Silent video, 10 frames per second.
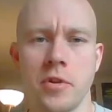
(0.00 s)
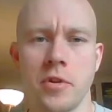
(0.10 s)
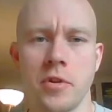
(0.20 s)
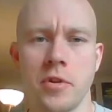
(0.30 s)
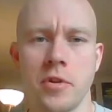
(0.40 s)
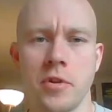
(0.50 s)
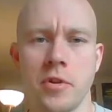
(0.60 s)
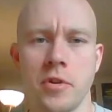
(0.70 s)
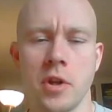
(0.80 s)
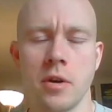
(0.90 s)
Next we
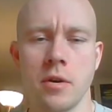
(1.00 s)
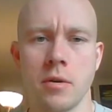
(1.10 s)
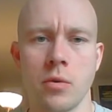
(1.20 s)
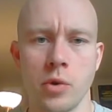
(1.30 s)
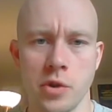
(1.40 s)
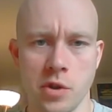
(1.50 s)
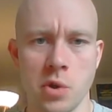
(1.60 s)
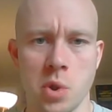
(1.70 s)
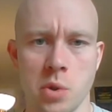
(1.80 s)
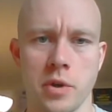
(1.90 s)
have the wrist
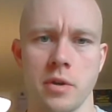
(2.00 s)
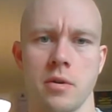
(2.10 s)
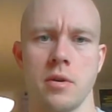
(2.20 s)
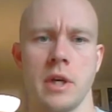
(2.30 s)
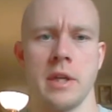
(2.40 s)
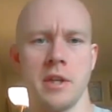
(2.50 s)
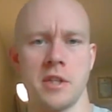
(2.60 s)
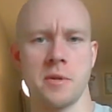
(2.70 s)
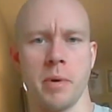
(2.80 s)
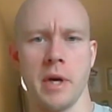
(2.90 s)
injury, and
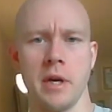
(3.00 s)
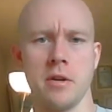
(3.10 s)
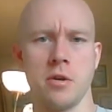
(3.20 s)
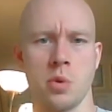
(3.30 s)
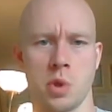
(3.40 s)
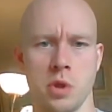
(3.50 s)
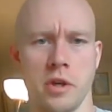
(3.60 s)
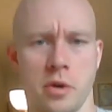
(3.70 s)
this pain usually